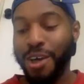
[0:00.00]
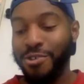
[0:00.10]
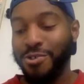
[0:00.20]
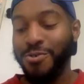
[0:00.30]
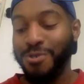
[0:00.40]

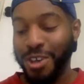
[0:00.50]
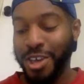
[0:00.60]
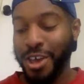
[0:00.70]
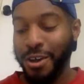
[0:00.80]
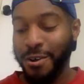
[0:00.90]
junior
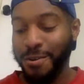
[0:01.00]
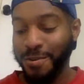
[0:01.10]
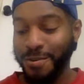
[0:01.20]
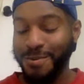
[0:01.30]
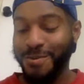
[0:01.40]
year,
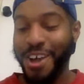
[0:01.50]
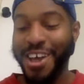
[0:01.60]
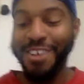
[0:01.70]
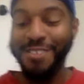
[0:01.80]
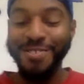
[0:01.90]

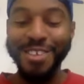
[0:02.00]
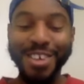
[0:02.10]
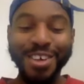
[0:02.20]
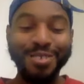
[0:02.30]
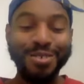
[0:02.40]
right?
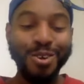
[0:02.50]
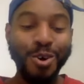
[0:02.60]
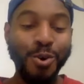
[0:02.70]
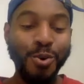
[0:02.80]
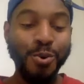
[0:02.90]

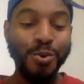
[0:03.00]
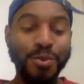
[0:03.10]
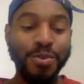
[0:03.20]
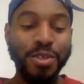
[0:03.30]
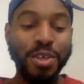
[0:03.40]
So
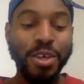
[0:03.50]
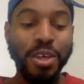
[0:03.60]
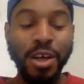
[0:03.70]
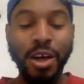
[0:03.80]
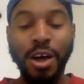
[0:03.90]

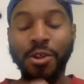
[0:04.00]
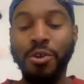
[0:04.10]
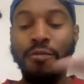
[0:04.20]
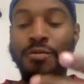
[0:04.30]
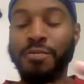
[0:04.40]
I don't know
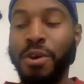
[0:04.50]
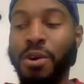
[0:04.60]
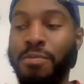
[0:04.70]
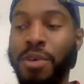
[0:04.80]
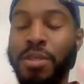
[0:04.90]
if you know,
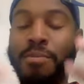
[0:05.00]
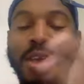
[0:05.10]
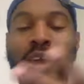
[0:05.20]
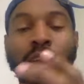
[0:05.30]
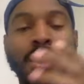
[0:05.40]
at the
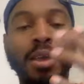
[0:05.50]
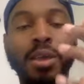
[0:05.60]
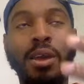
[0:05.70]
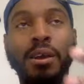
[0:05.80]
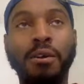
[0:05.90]
beginning of the
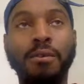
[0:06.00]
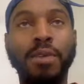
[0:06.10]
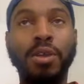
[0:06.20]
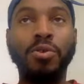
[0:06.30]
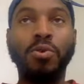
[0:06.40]
year,
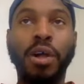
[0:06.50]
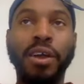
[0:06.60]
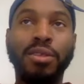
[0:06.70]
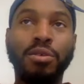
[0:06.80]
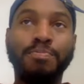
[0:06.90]
they do
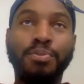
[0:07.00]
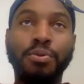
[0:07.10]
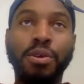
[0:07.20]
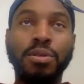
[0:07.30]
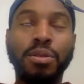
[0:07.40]
like this
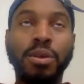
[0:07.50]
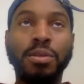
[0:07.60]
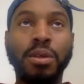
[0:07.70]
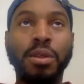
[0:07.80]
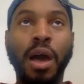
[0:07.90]

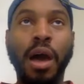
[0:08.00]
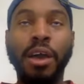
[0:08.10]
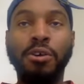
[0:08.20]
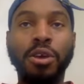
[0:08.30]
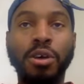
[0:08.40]
preseason
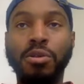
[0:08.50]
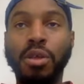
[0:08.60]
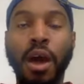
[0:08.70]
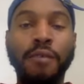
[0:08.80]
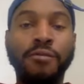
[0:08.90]
Iron Hills
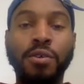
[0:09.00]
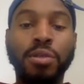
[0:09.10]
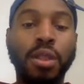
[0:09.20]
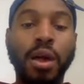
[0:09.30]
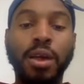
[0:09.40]

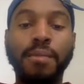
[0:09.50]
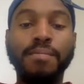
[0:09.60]
conference, like